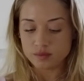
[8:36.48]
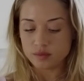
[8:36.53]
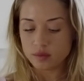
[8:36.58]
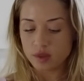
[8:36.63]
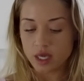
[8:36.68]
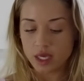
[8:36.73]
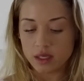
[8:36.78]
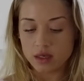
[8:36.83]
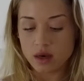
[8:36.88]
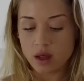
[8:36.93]

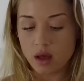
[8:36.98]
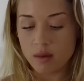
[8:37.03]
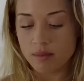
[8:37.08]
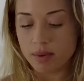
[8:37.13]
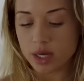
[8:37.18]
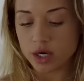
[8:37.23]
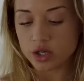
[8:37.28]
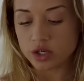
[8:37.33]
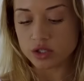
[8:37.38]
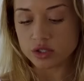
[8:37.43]
like nut
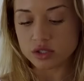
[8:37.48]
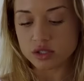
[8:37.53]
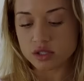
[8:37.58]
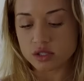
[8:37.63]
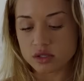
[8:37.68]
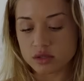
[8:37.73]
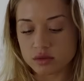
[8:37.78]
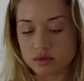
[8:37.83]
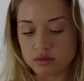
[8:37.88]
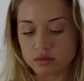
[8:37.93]

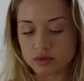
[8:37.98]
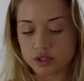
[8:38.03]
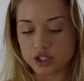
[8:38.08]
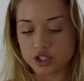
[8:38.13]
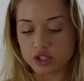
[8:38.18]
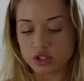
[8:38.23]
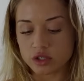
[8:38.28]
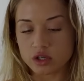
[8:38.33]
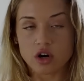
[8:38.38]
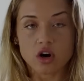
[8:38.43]
butters,
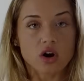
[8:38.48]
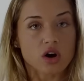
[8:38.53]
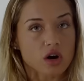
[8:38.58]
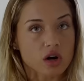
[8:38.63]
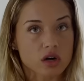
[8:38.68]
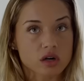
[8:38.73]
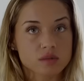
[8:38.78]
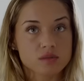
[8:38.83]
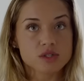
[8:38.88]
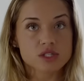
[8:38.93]
your
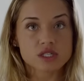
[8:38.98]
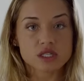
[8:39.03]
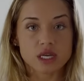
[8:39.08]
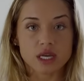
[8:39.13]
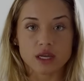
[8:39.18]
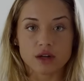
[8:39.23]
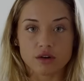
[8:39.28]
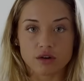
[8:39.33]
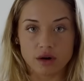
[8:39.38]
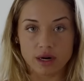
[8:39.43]
carbs
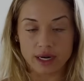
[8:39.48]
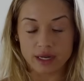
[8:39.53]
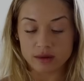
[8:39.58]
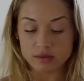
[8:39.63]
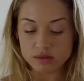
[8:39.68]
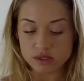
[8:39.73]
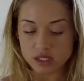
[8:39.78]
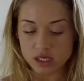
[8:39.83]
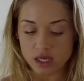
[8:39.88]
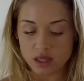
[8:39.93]
in
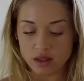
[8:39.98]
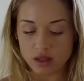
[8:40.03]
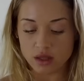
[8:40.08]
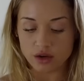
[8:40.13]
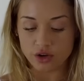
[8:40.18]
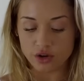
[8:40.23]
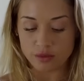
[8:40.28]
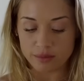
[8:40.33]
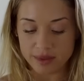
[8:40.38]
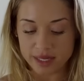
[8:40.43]
grams, and
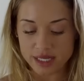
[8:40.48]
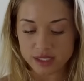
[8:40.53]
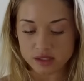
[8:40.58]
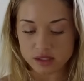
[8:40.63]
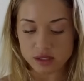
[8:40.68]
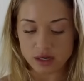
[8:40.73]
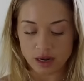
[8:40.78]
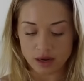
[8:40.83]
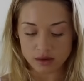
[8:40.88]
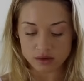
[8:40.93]
then your meats
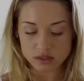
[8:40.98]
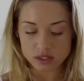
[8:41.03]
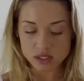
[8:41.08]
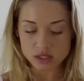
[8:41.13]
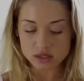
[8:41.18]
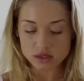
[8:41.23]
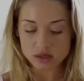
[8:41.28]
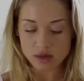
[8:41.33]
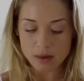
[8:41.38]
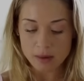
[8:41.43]
in
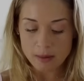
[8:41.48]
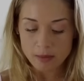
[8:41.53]
ounces.